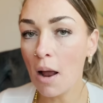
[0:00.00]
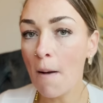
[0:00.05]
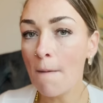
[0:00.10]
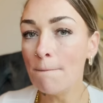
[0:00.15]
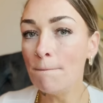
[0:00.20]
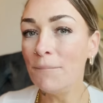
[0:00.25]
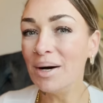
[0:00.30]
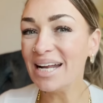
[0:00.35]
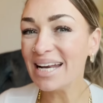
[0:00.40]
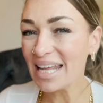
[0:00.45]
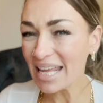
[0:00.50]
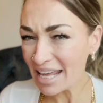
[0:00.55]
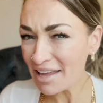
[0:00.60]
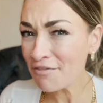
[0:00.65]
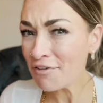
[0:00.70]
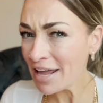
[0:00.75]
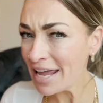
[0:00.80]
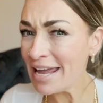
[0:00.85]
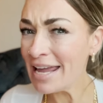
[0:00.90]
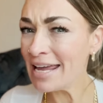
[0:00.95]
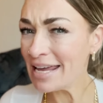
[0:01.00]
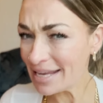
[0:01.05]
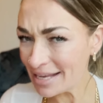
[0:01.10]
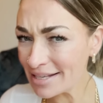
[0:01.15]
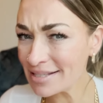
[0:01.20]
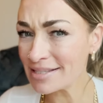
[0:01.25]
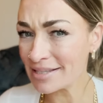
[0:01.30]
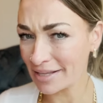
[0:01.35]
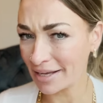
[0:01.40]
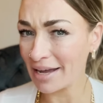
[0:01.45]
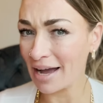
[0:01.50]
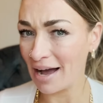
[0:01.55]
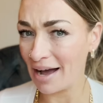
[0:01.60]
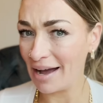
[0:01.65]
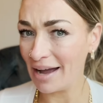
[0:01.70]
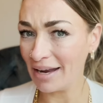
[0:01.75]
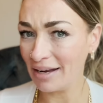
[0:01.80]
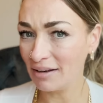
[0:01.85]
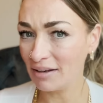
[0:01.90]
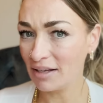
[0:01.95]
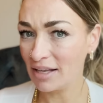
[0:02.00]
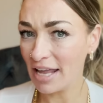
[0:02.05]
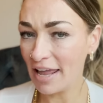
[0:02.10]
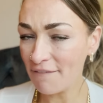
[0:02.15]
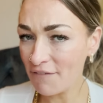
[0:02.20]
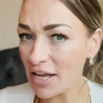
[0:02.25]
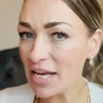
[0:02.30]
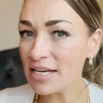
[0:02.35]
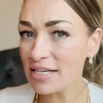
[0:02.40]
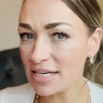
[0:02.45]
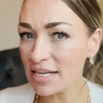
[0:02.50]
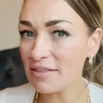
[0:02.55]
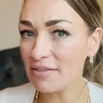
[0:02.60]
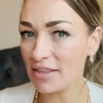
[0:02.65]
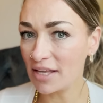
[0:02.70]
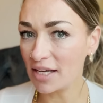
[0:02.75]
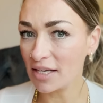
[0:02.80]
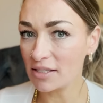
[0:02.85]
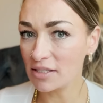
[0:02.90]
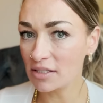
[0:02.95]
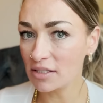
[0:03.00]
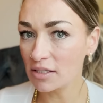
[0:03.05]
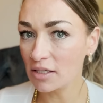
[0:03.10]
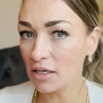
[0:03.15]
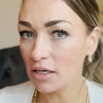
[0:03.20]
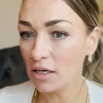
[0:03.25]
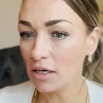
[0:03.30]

But if he is the guy, if he did this,